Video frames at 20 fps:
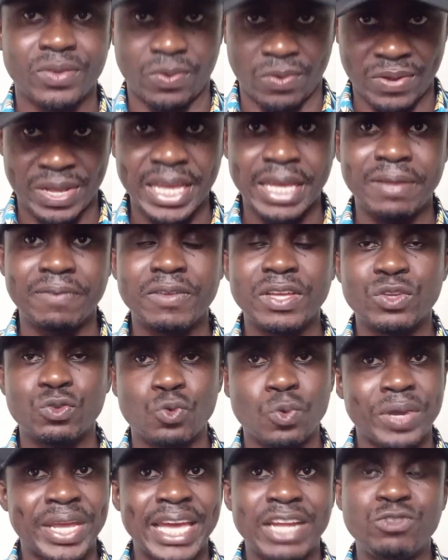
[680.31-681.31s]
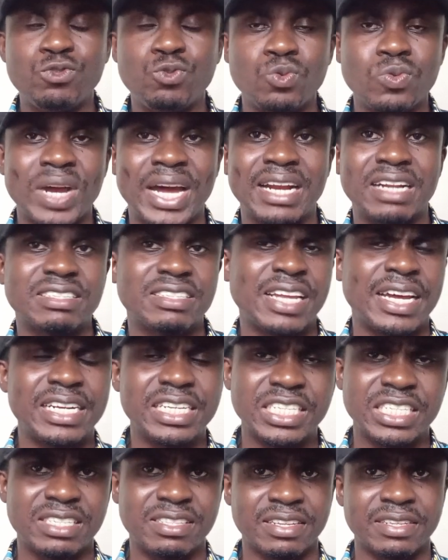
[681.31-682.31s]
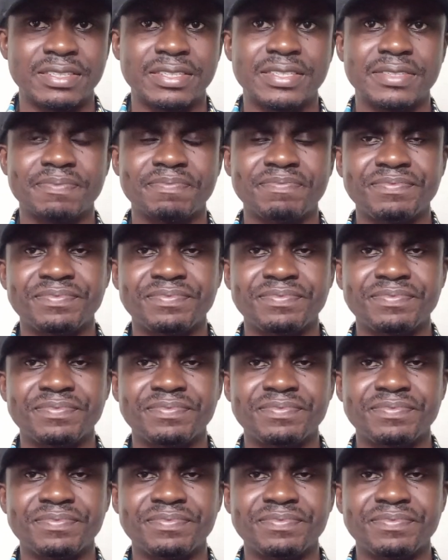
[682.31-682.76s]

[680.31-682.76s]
Okay, so get to understand these things.